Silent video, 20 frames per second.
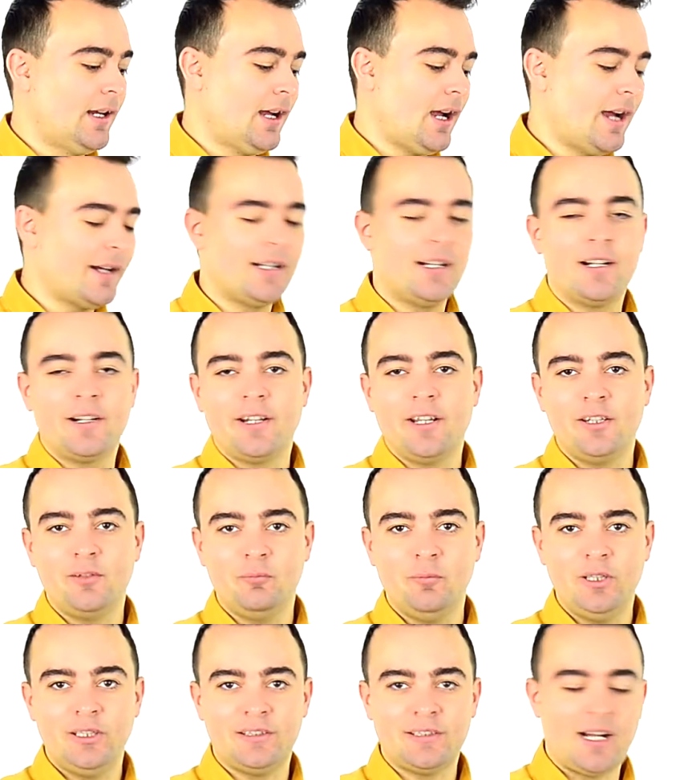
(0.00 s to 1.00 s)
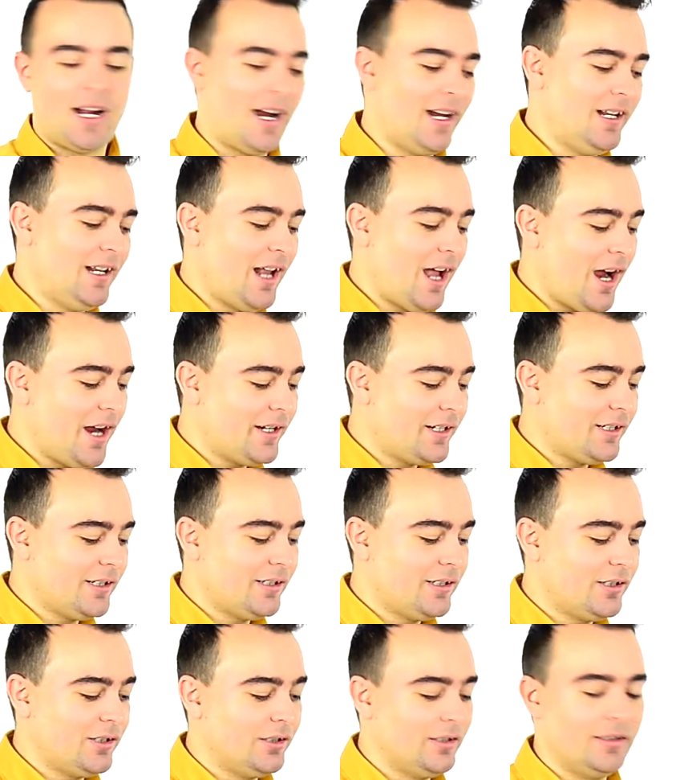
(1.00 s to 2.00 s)
I gotta admit, I like
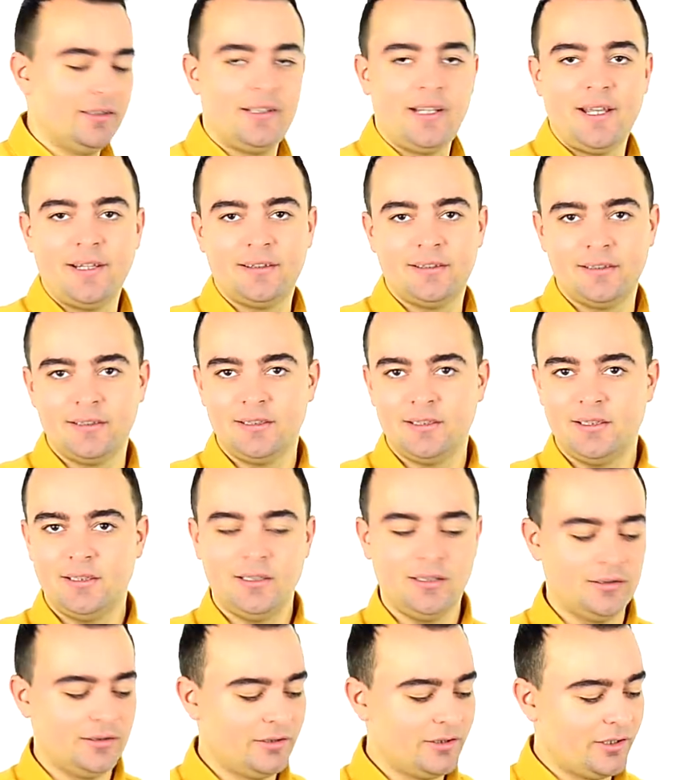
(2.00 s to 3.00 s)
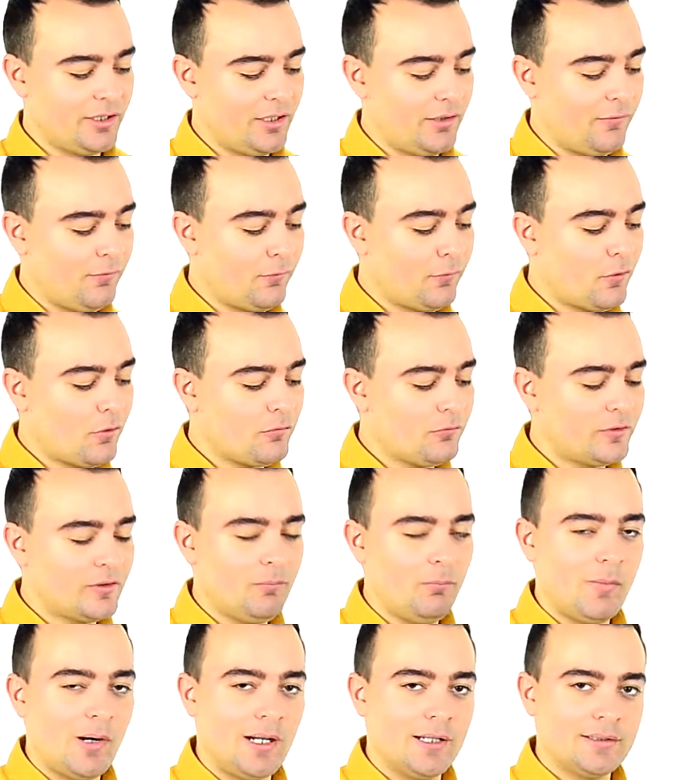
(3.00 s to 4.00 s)
that the
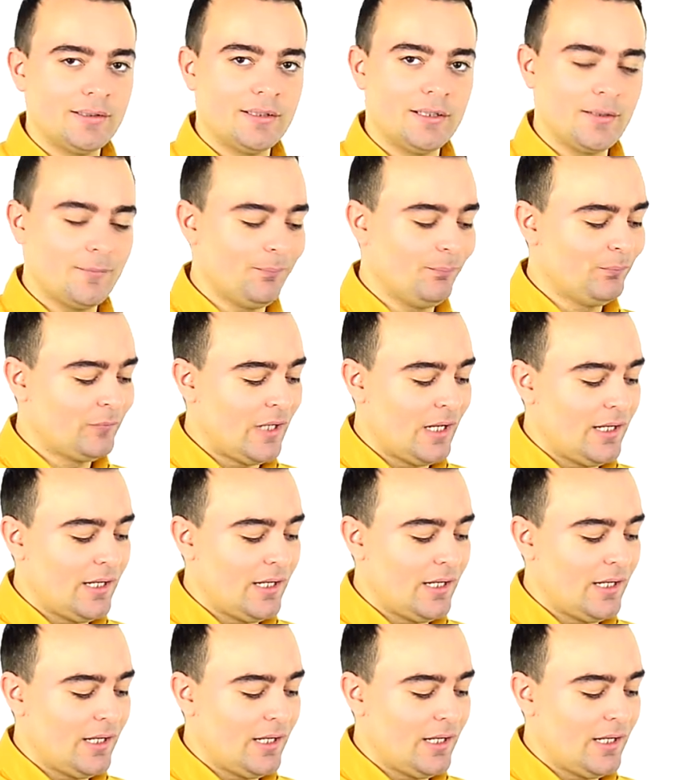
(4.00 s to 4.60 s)
front button,